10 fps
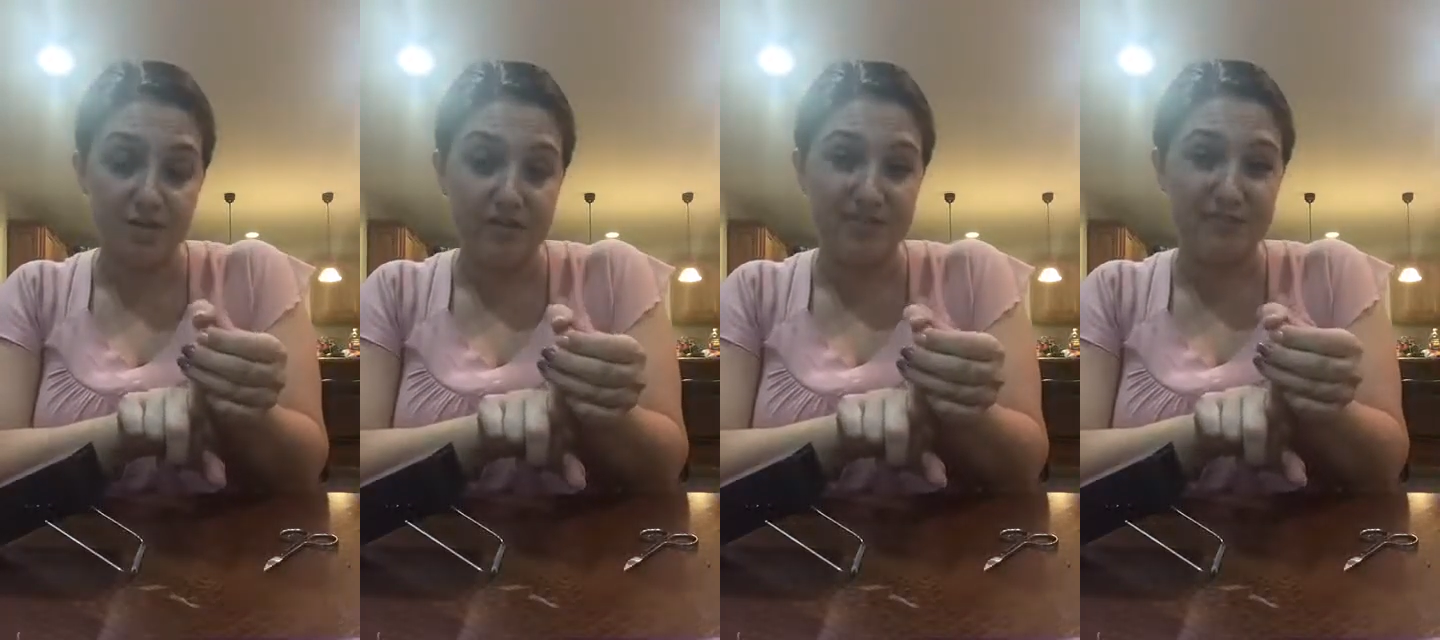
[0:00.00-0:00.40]

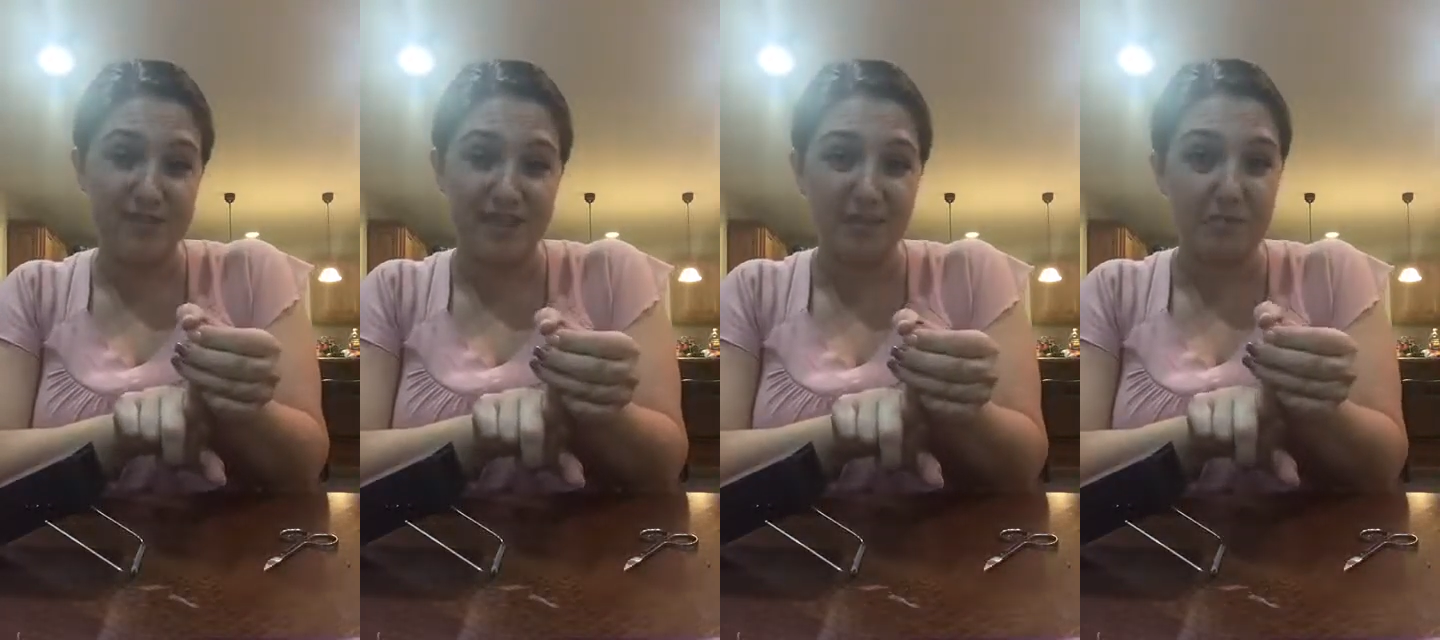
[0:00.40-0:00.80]
That's
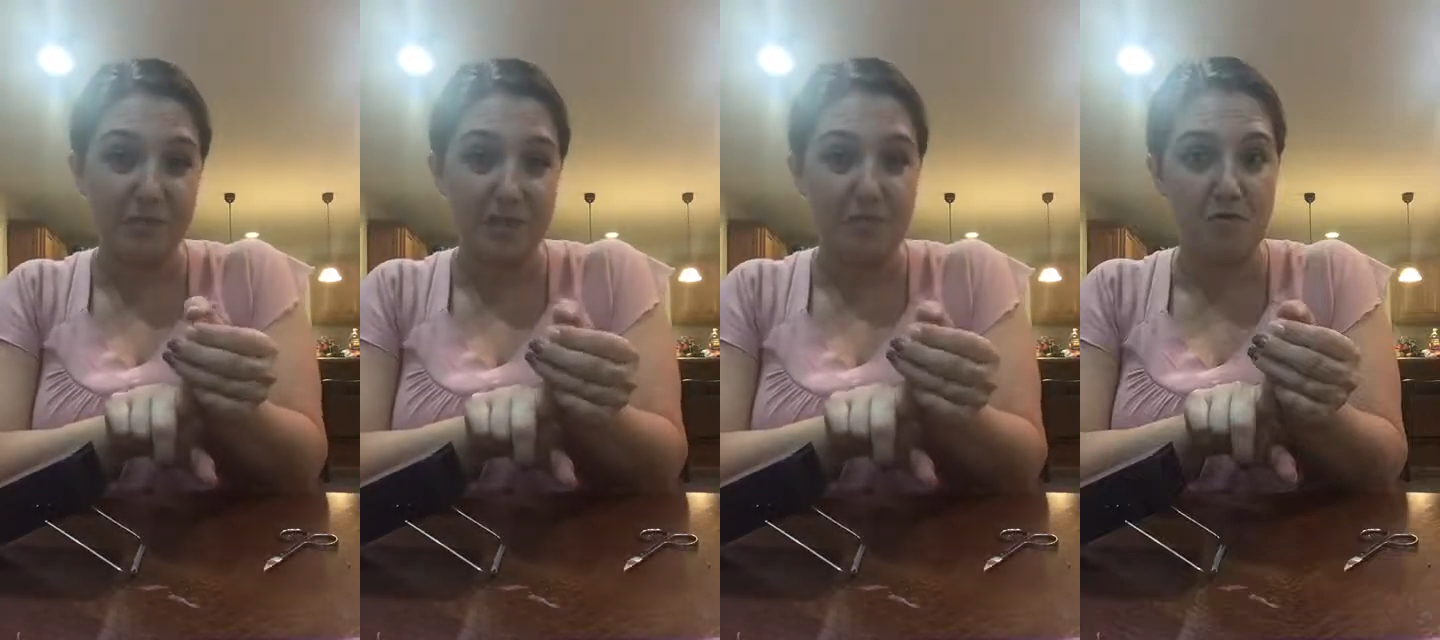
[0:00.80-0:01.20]
something that's
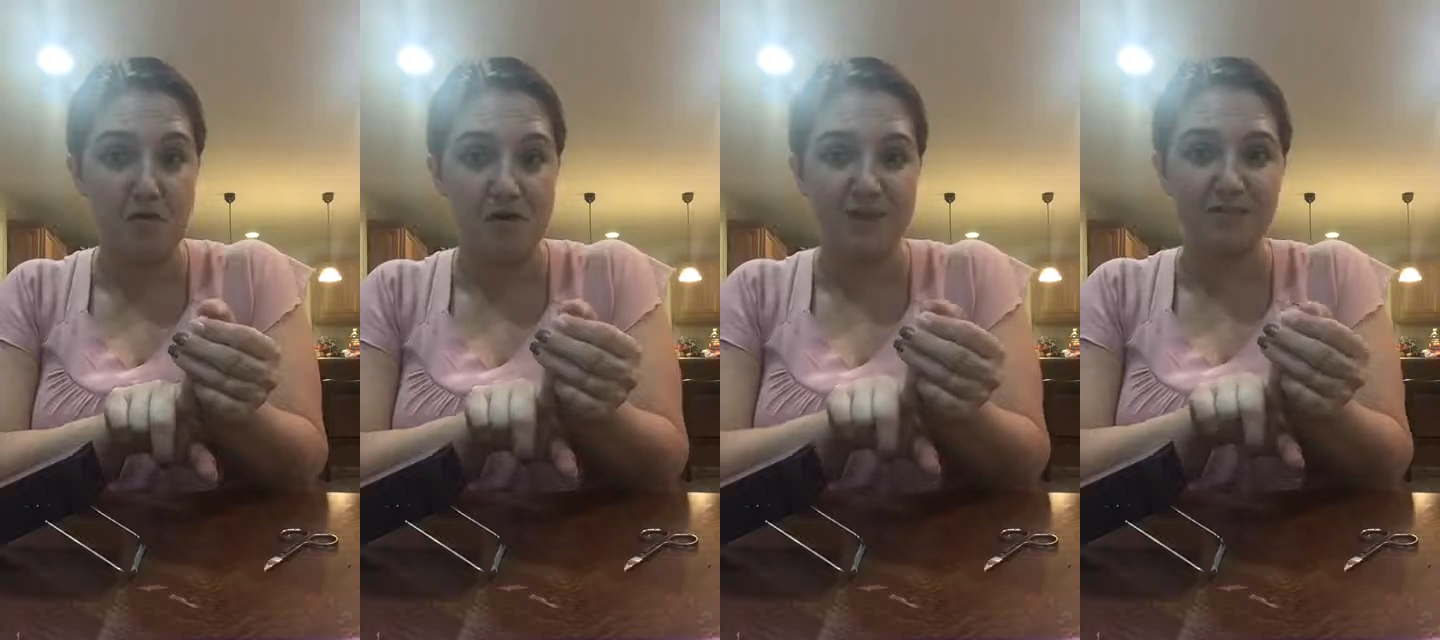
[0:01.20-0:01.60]
really
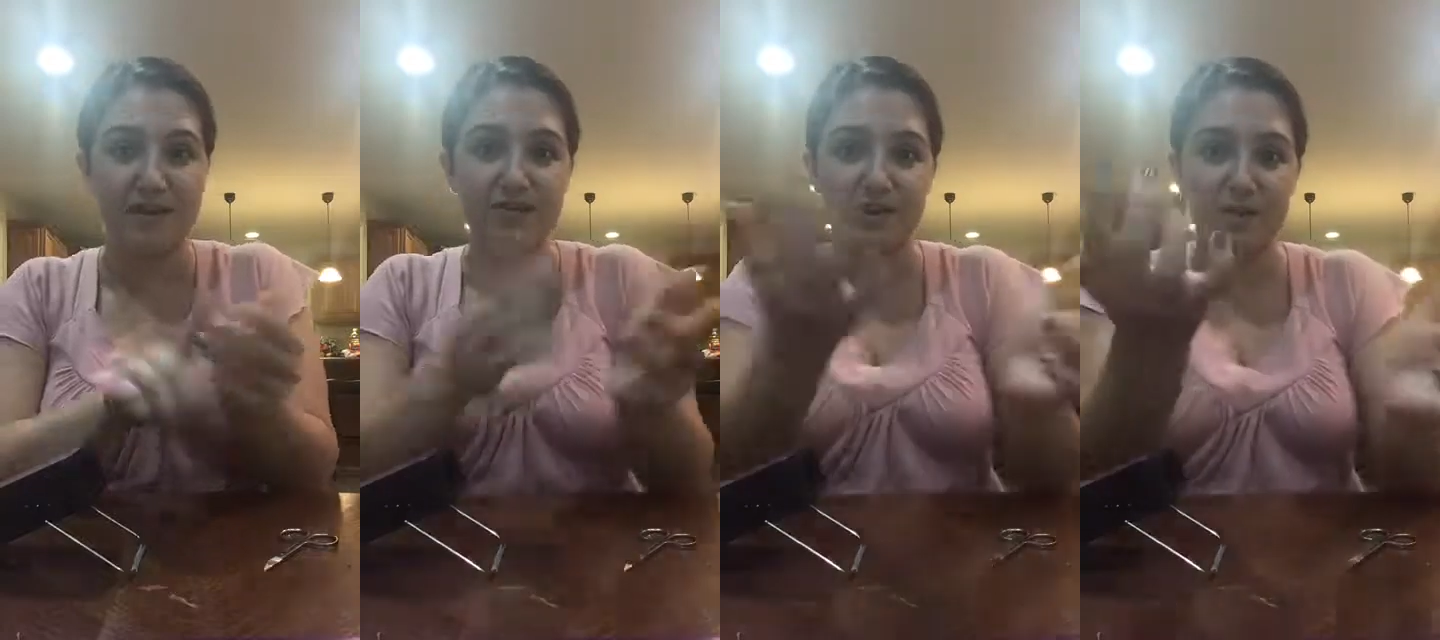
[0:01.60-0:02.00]
important,
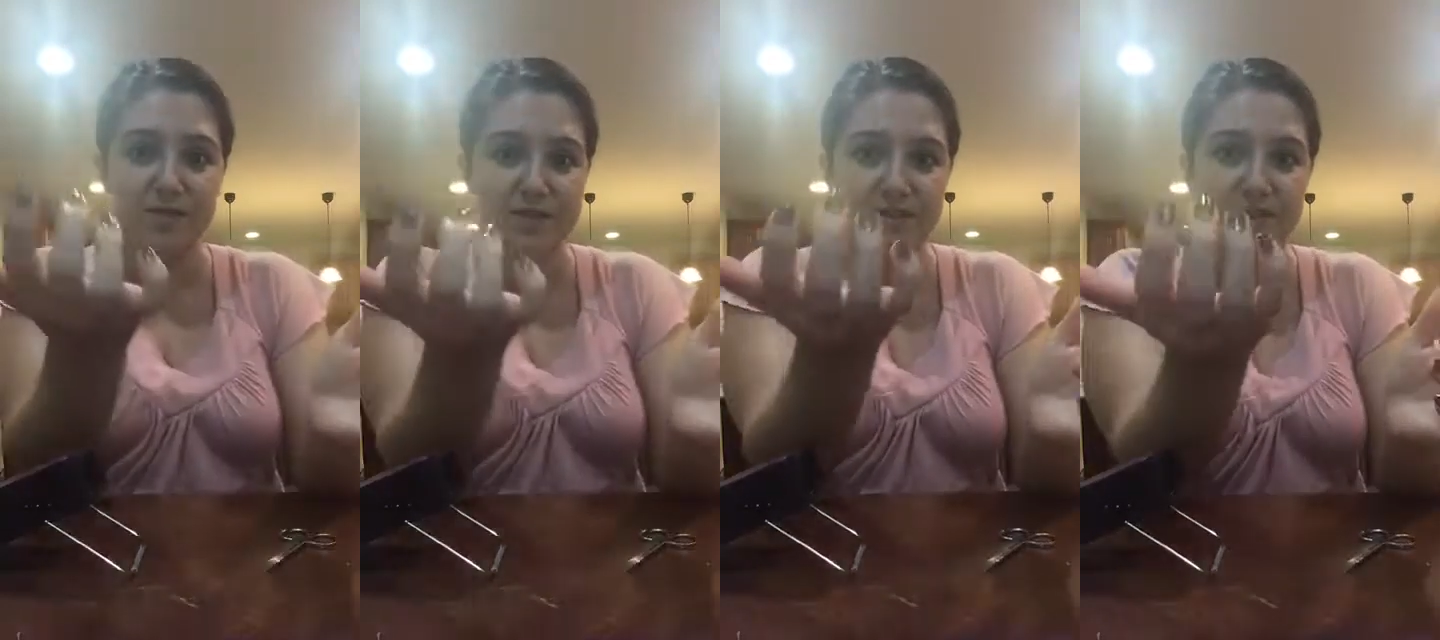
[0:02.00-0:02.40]
especially
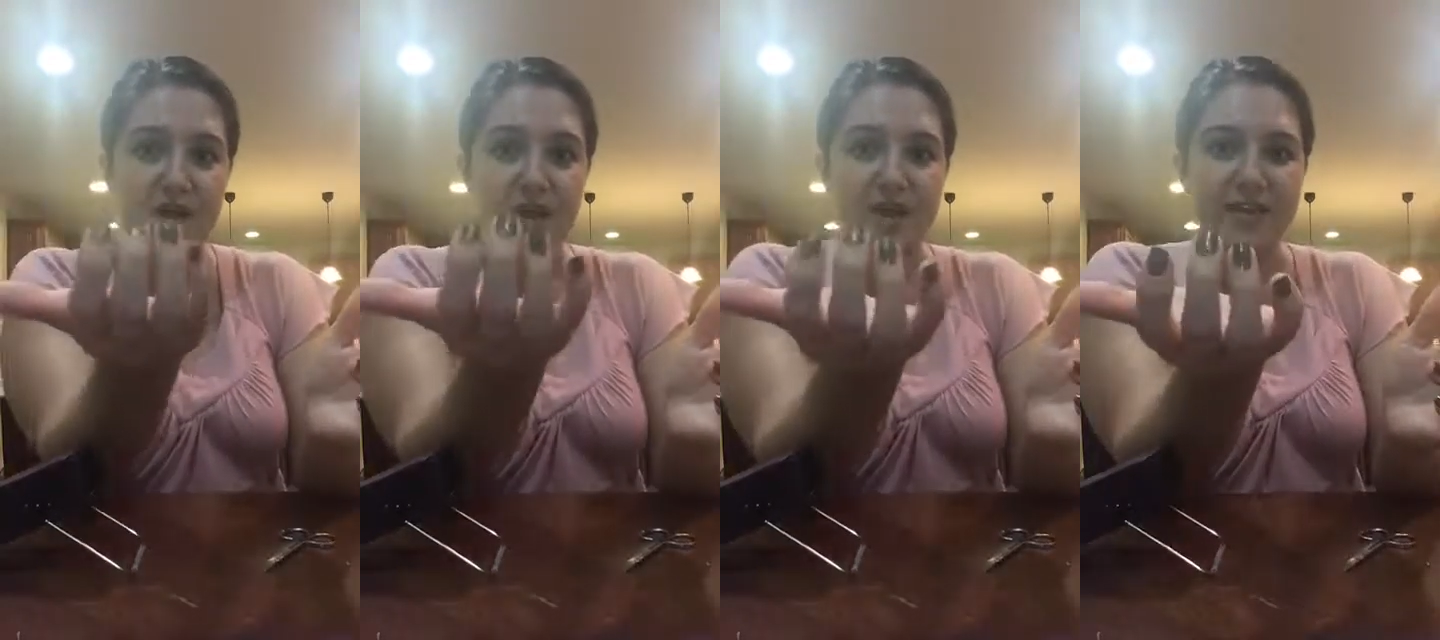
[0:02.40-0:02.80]
with these
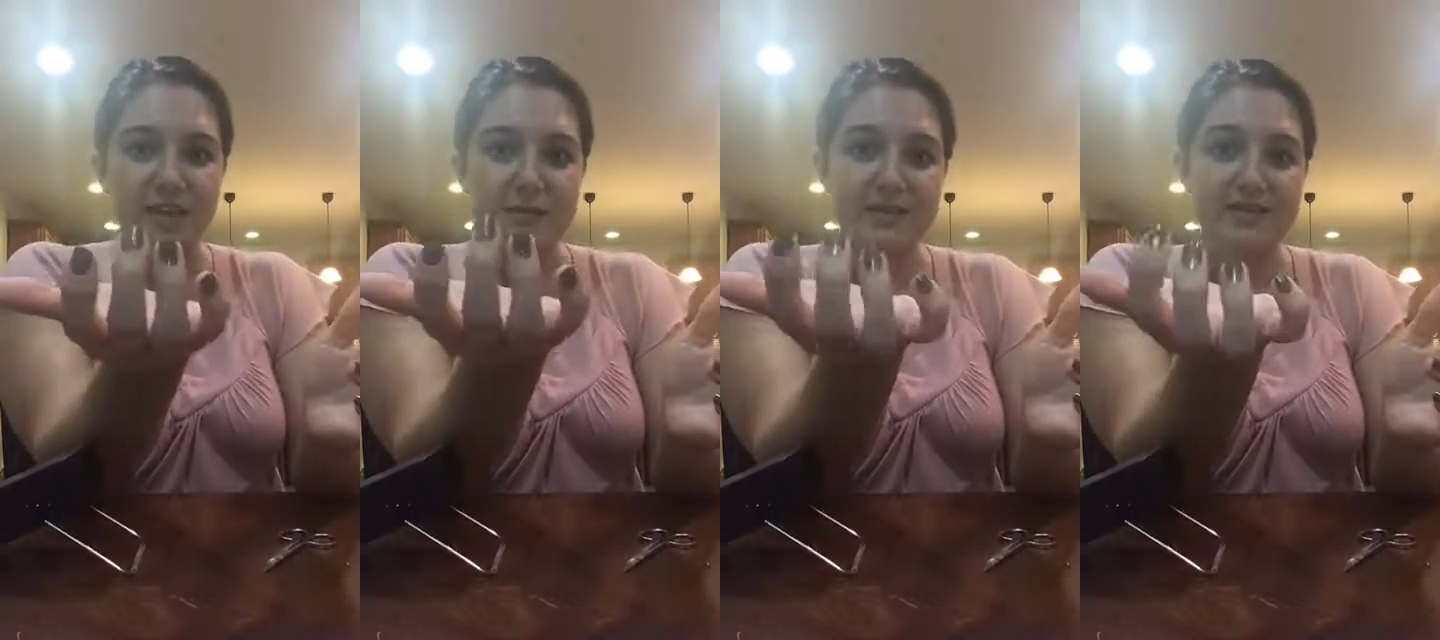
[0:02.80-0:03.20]

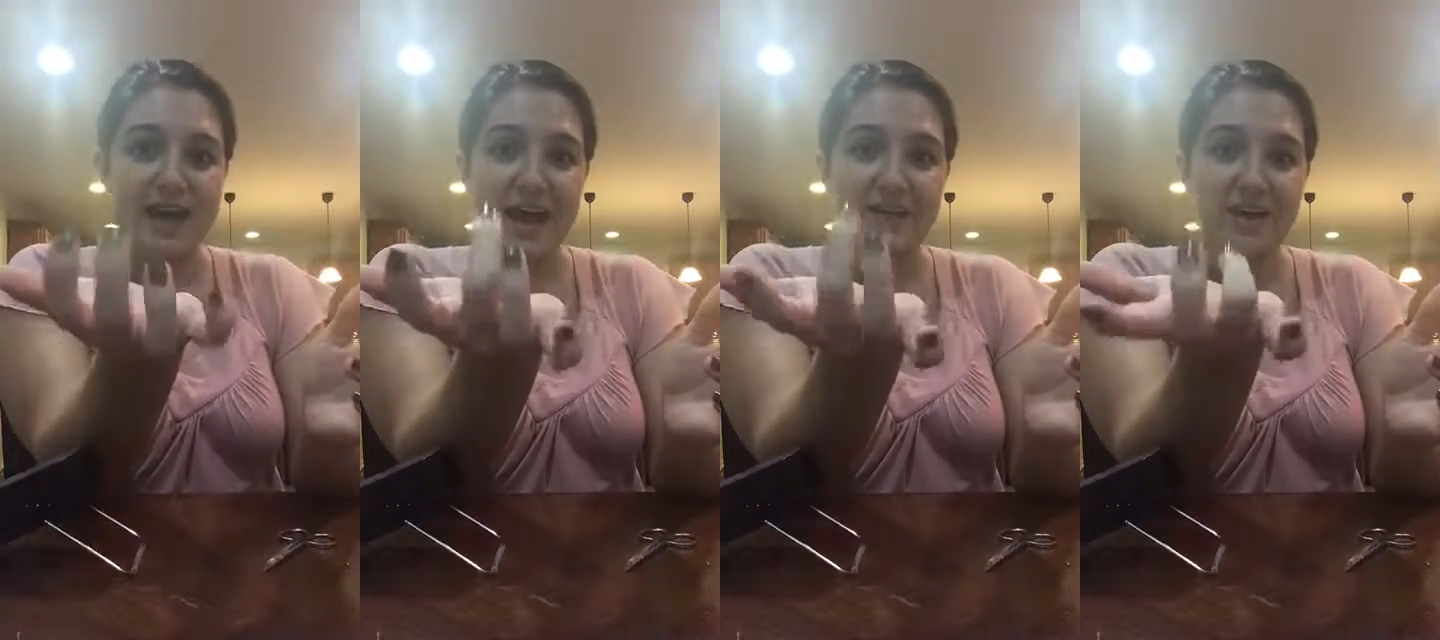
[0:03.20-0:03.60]
like
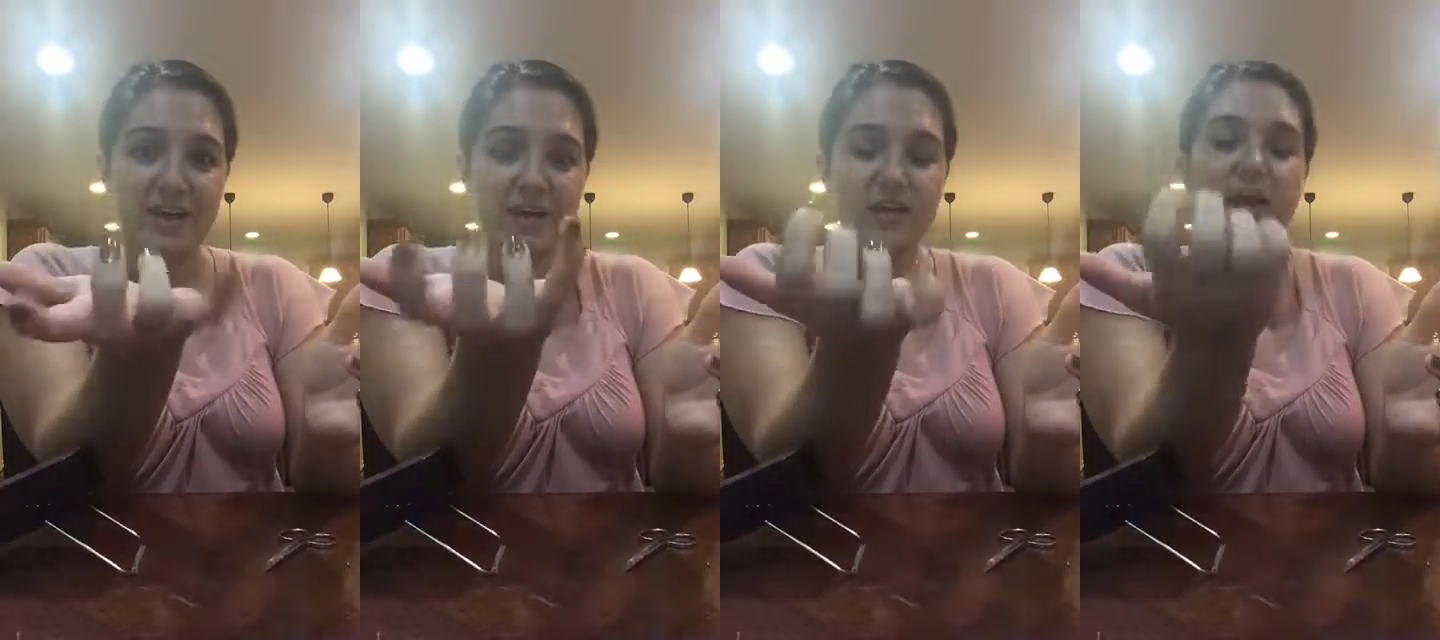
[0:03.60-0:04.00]
metallic
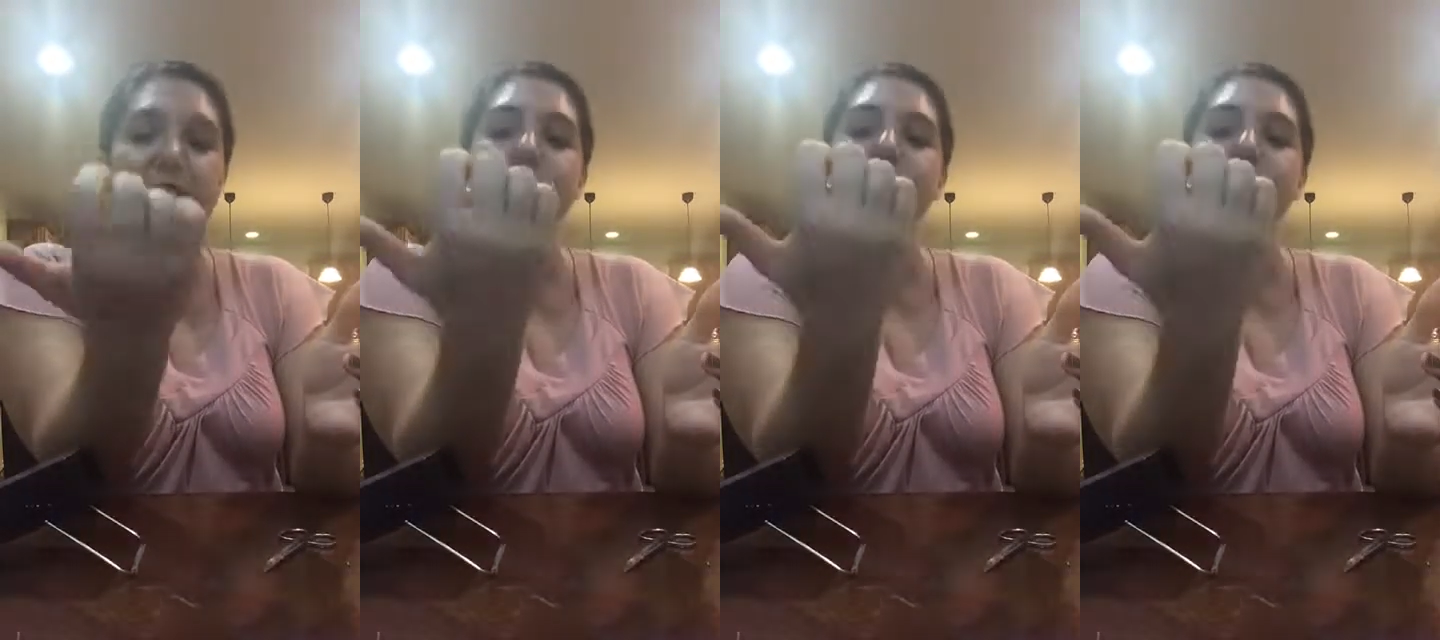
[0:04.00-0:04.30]
type